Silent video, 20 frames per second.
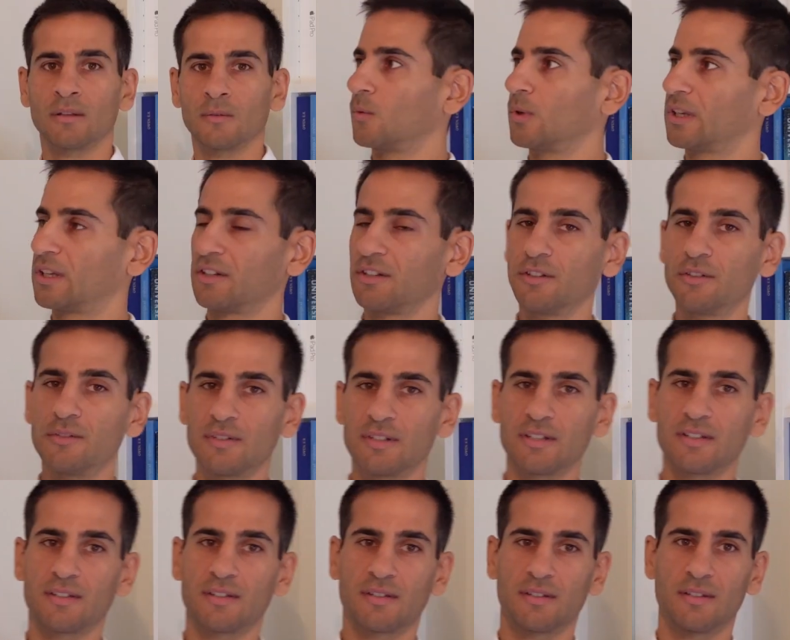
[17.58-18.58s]
We can use
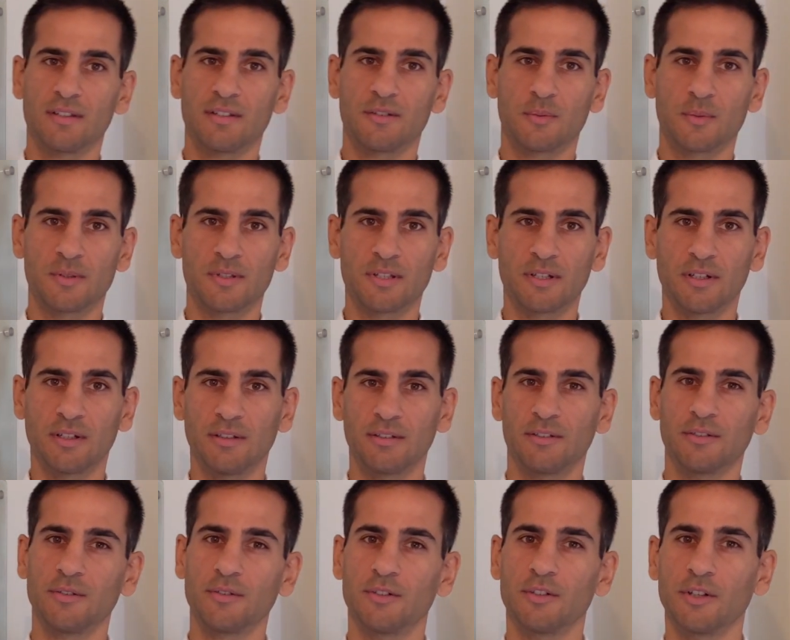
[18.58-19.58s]
this result
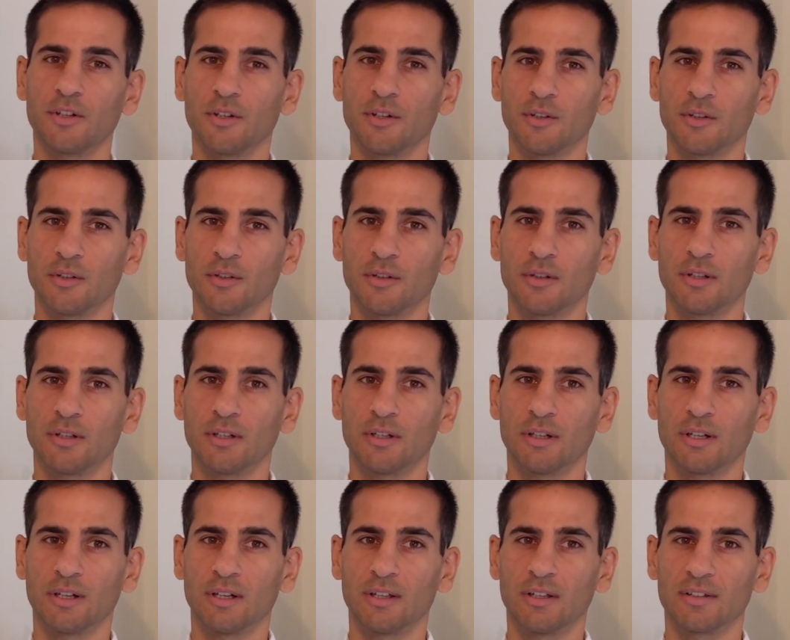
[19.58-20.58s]
to show
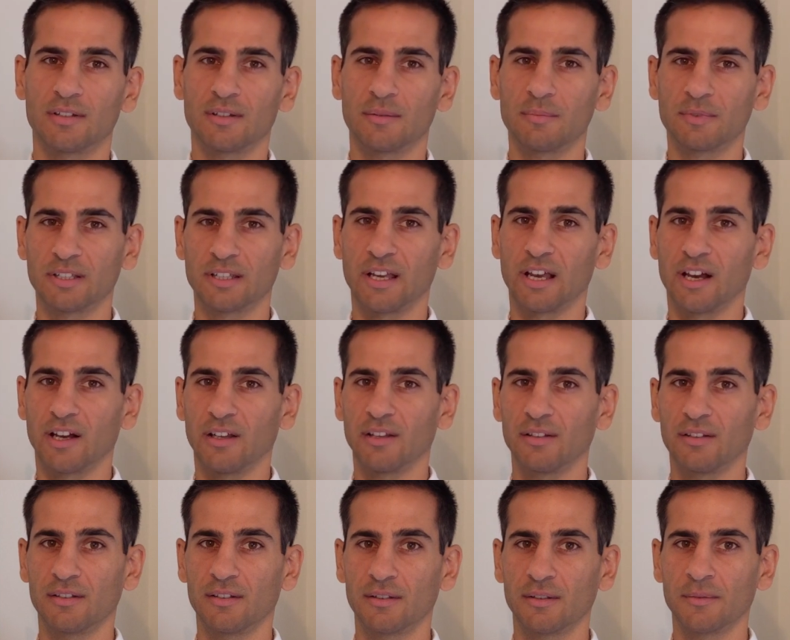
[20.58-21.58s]
something
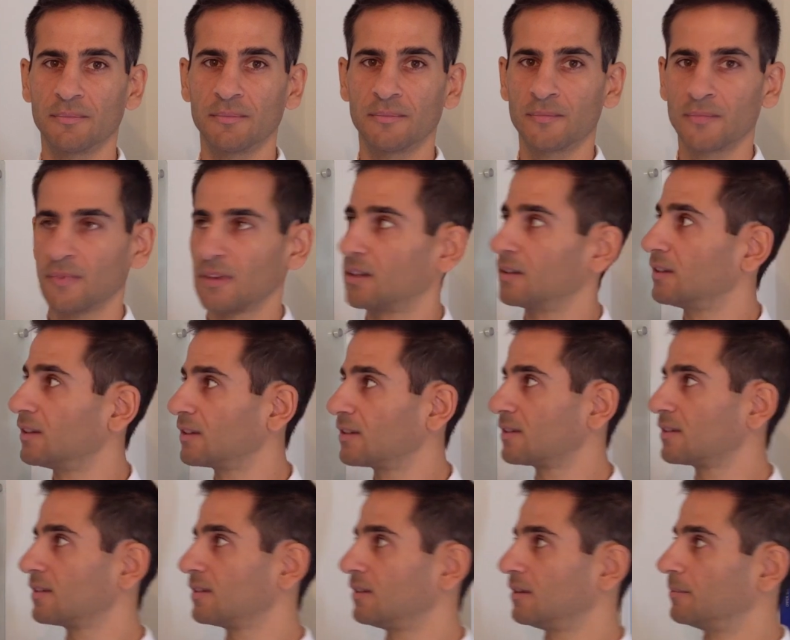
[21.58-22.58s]
else.
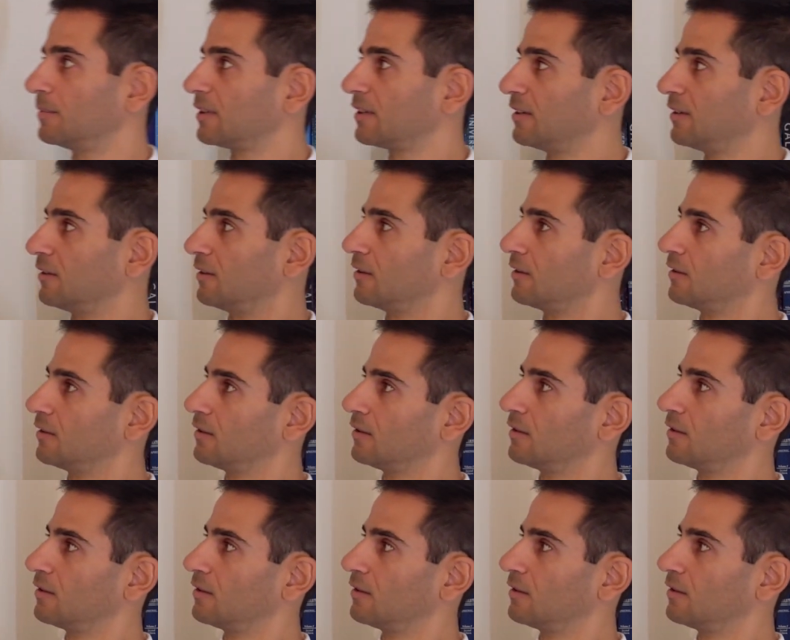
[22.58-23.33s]
This limit here.